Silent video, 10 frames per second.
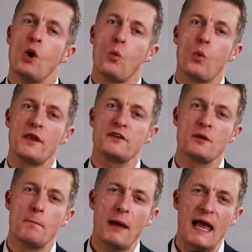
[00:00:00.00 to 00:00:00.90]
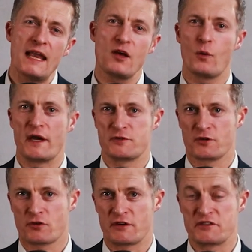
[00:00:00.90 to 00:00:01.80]
One compelling way to
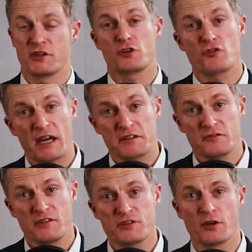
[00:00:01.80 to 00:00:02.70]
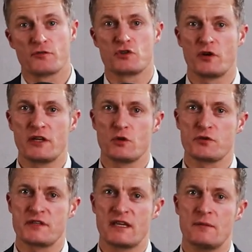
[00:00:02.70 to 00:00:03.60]
increase the attractiveness of joining your
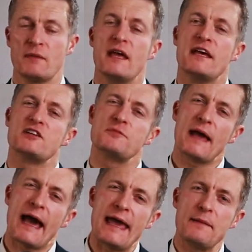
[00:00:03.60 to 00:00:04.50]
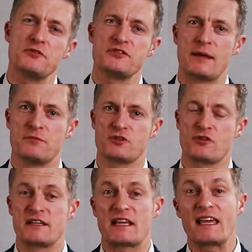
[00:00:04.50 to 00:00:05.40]
team is to be able to
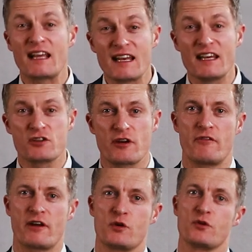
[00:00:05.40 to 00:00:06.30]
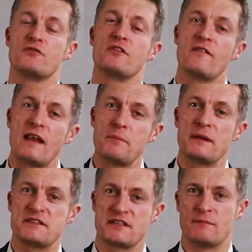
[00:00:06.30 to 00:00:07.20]
demonstrate a clear track record of
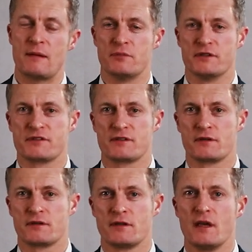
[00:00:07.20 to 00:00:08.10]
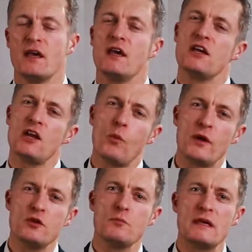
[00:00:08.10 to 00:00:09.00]
developing team members. You know,
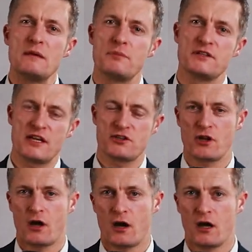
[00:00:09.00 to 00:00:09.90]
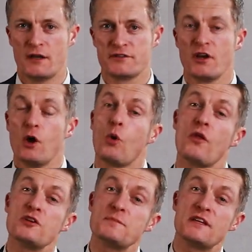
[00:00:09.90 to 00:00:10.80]
when you meet potential hires or
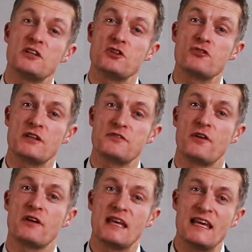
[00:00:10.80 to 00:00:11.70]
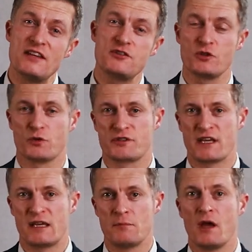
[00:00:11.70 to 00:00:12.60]
those potentially transferring into your
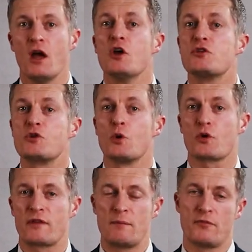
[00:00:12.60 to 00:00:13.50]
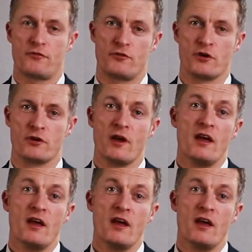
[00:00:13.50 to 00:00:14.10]
team, talk them through.